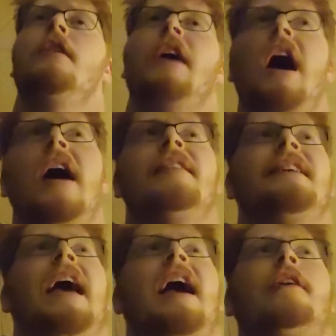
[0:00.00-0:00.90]

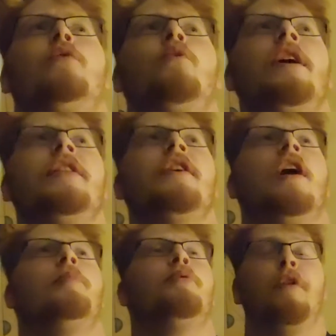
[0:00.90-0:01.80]
contact with
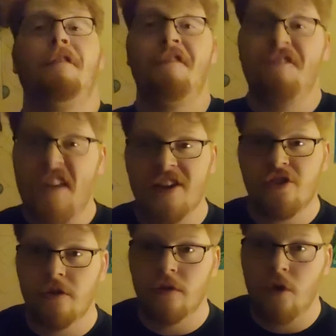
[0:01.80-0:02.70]
a
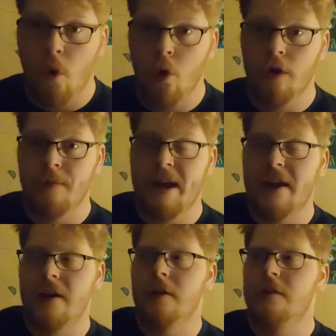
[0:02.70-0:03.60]
professional cord
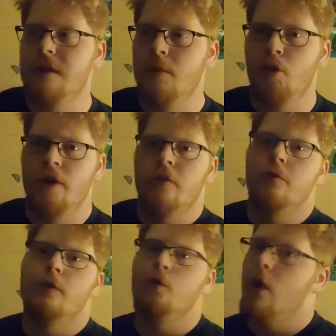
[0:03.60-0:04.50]
maker, someone
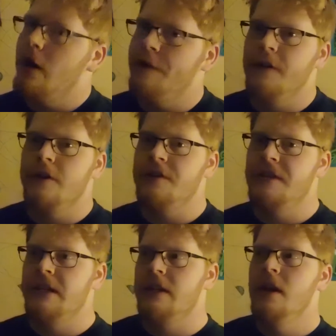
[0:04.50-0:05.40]
who is well versed
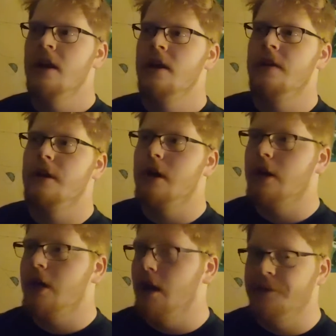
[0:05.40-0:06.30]
in the
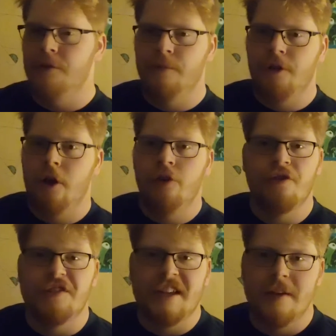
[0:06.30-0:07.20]
customs,
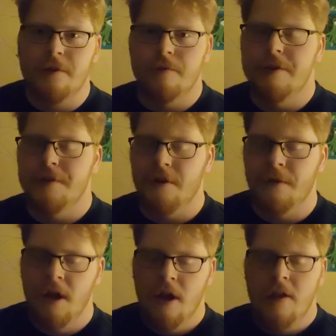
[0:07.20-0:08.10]
cultures, and histories of
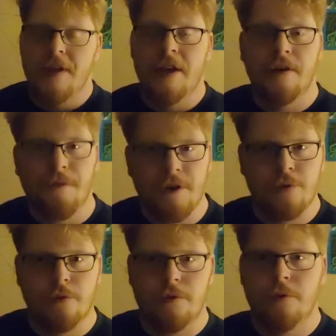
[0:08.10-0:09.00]
the
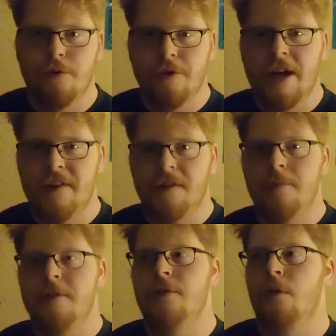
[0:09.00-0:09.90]
individuals who create some
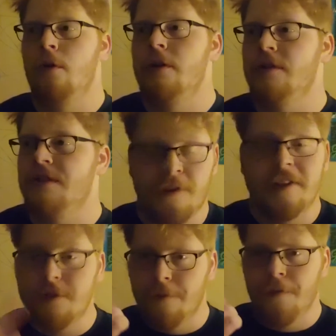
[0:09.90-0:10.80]
of these cordages. So
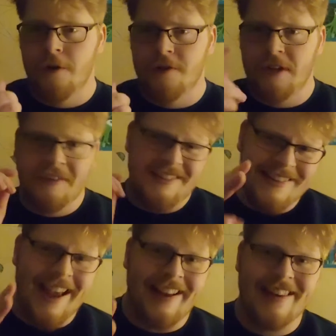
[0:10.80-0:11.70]
that's the first thing. The
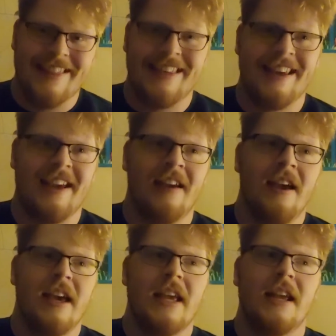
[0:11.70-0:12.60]
second thing
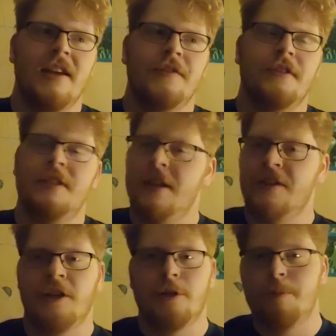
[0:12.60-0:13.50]
is
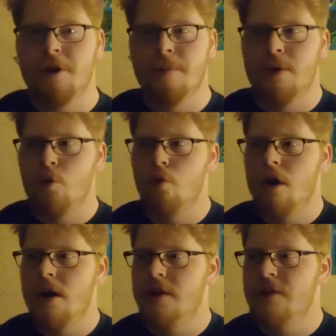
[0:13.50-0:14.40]
this experiment
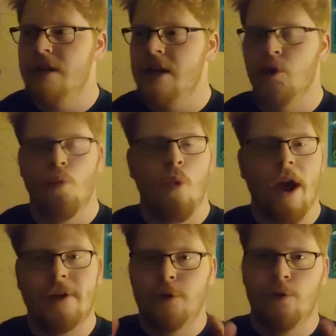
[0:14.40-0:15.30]
was in
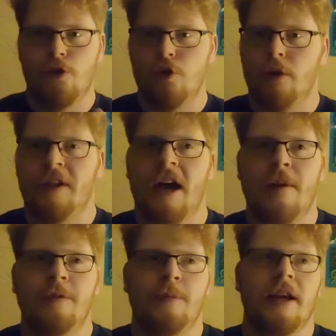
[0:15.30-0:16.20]
way too short a
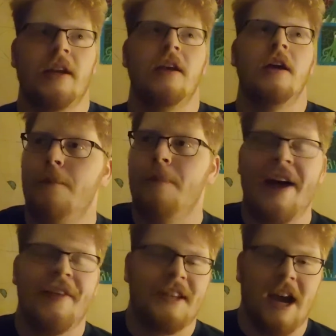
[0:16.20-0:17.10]
time span.
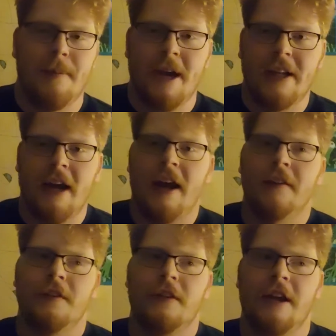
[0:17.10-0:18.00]
By the time I got
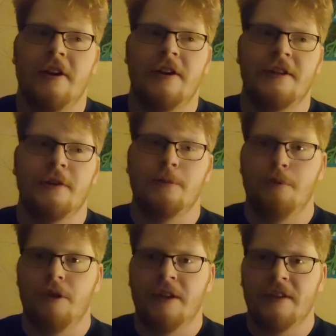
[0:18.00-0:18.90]
out to the areas I was
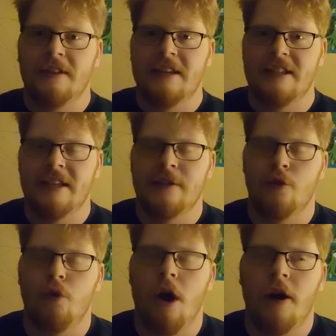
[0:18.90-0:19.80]
putting these things
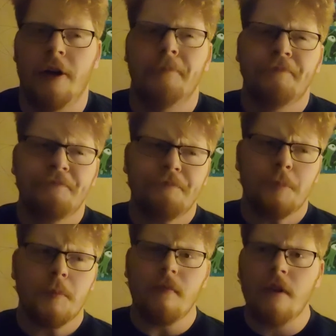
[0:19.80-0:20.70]
in water,
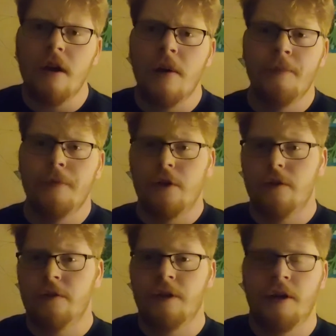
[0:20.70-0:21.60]

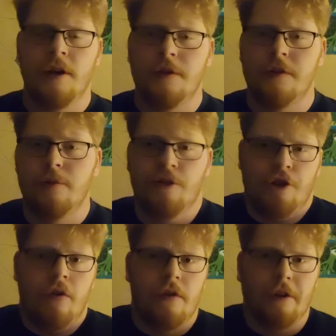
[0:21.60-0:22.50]
there was
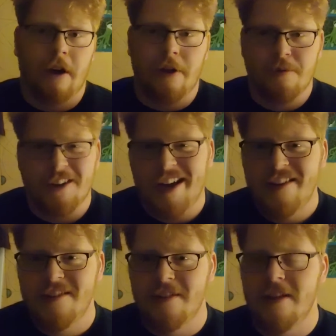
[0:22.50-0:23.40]
snow on the ground, there was
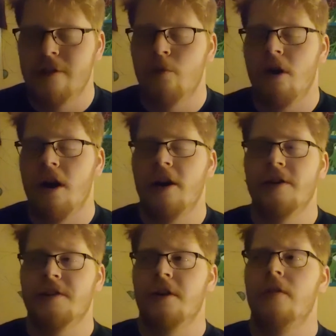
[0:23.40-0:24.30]
ice in the water.
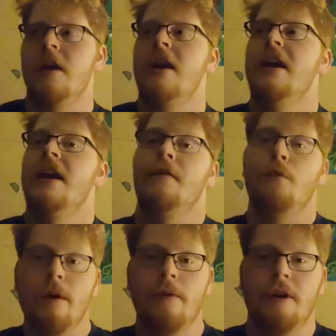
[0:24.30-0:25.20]
So if
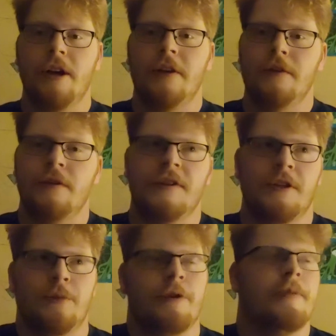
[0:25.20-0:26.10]
we were going to do this
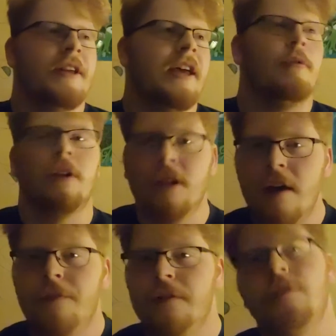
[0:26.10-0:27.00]
experiment again, I would
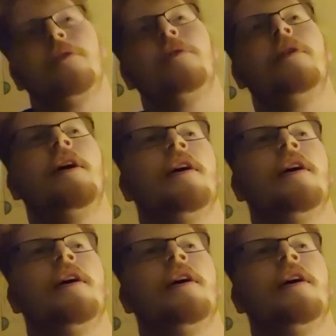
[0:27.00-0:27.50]
love to do